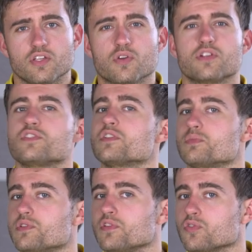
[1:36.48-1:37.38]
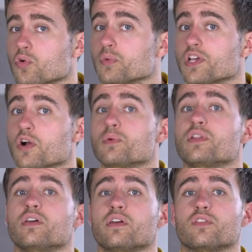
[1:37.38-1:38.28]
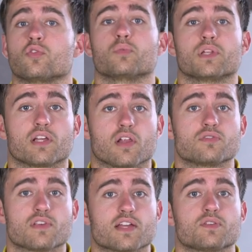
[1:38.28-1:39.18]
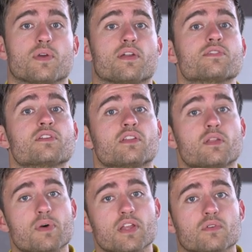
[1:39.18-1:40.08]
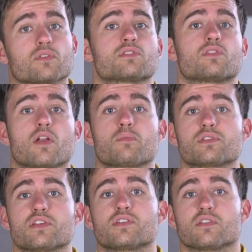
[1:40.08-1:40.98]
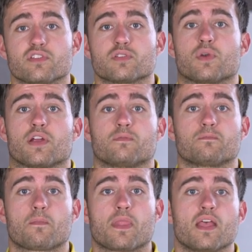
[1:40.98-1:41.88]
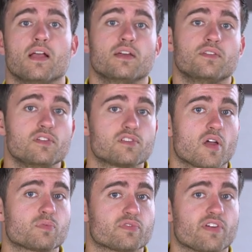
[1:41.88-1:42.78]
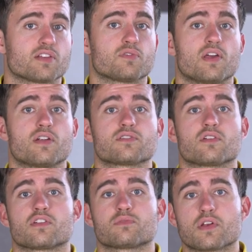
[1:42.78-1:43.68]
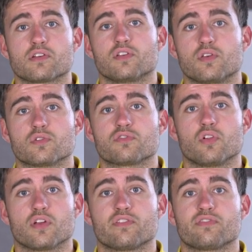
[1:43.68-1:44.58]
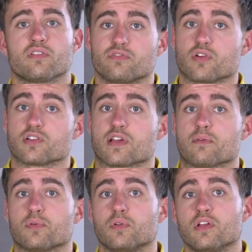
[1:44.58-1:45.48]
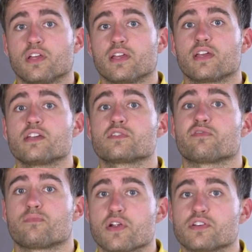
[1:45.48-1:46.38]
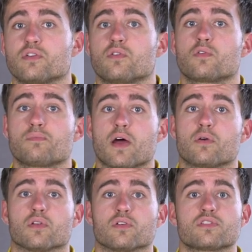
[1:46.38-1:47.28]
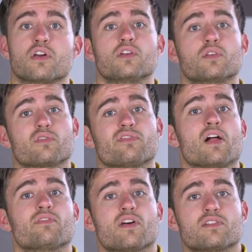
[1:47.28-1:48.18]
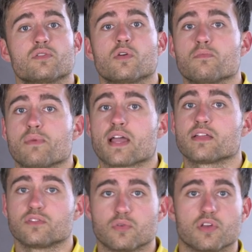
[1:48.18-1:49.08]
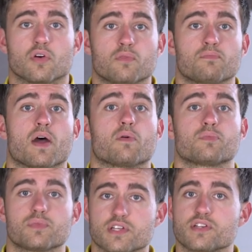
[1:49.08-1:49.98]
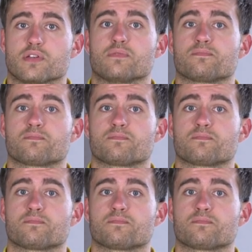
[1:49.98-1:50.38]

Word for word: You can choose between normally open and normally closed actuators, depending on the starting position of the spring. These types of actuators are especially useful if, for example, in case of pressure or power loss, your valve has to go back to the unpowered position.